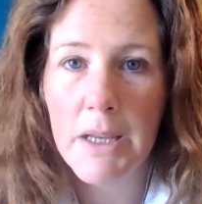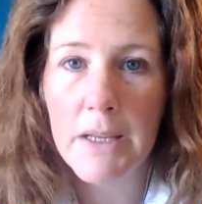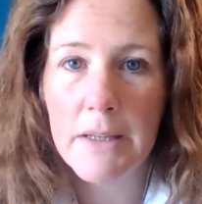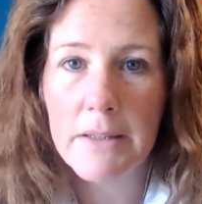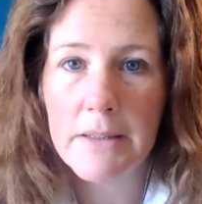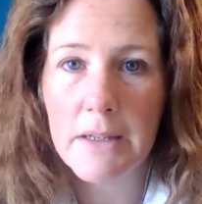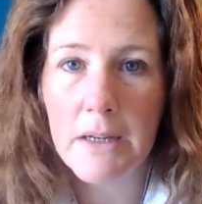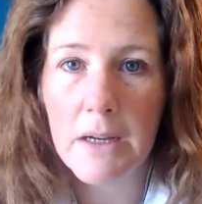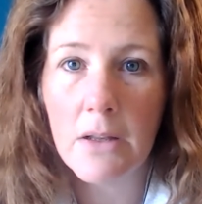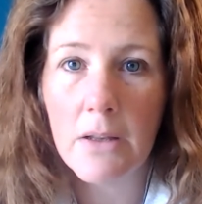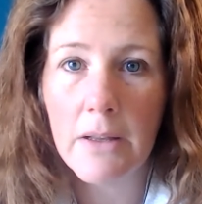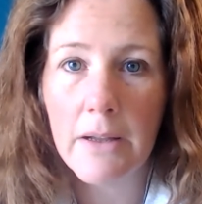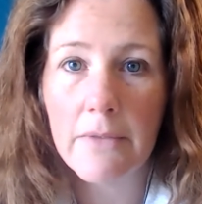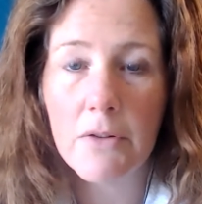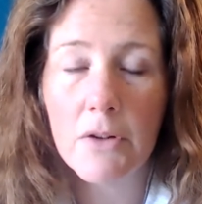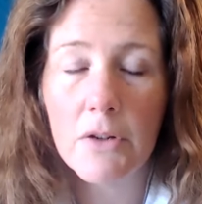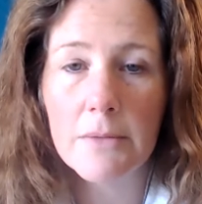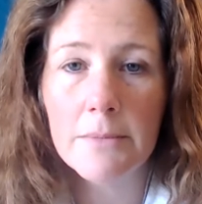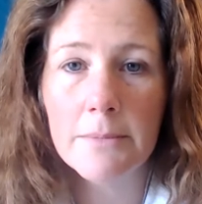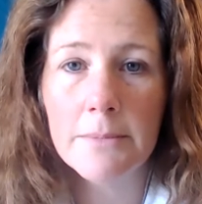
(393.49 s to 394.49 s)
is a
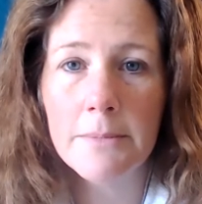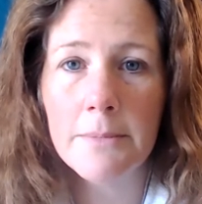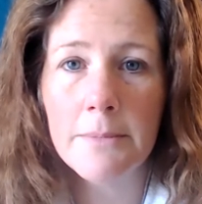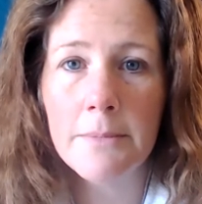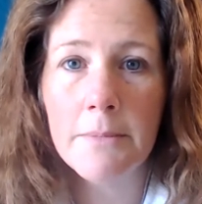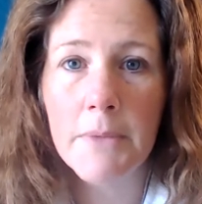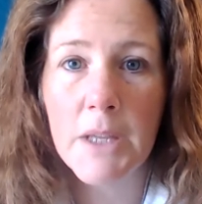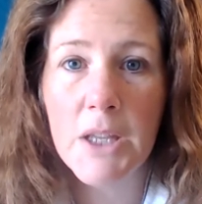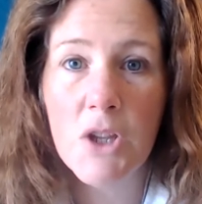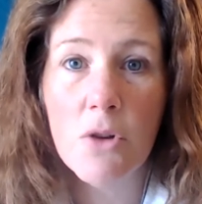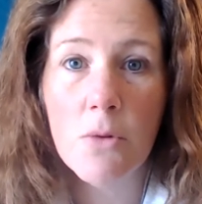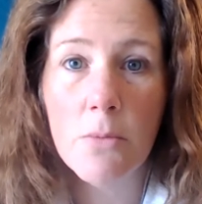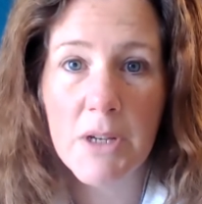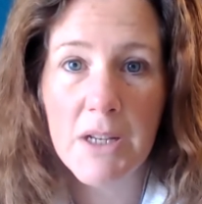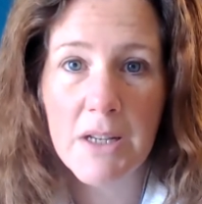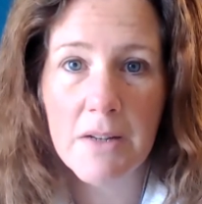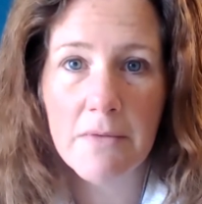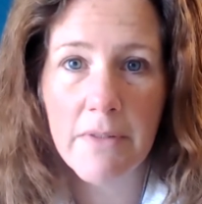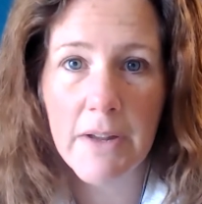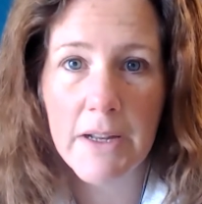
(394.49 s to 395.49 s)
clever
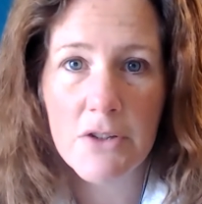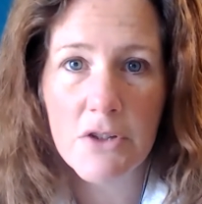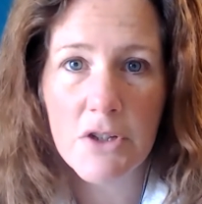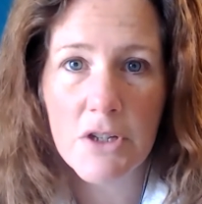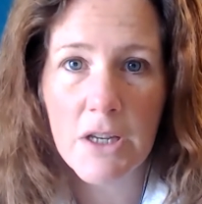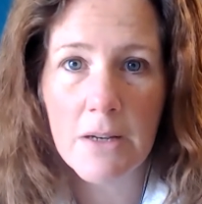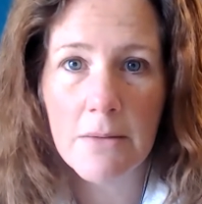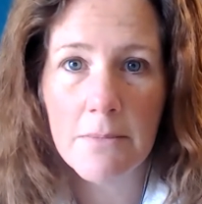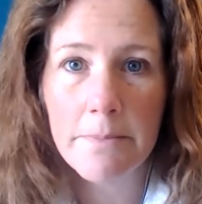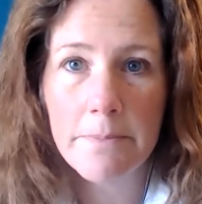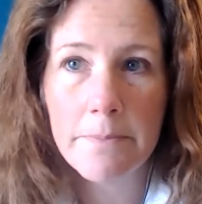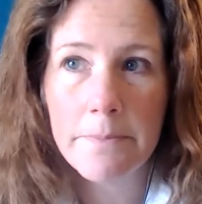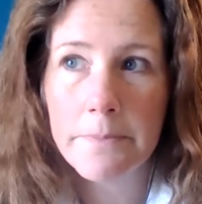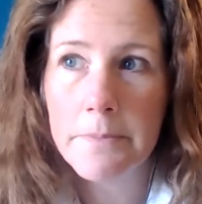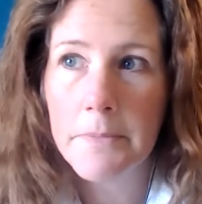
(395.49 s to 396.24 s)
human invention.